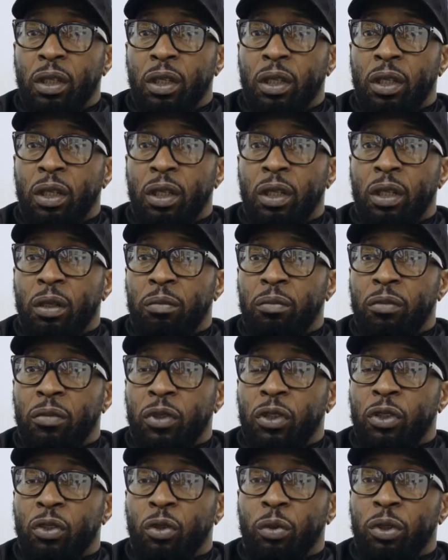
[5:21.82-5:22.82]
You
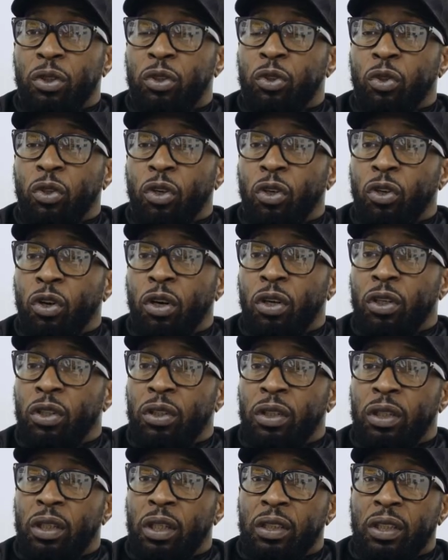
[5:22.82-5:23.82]
know, he's done a lot
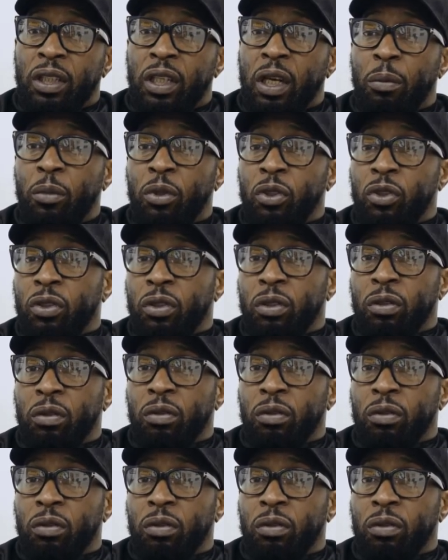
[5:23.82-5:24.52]
as an amateur.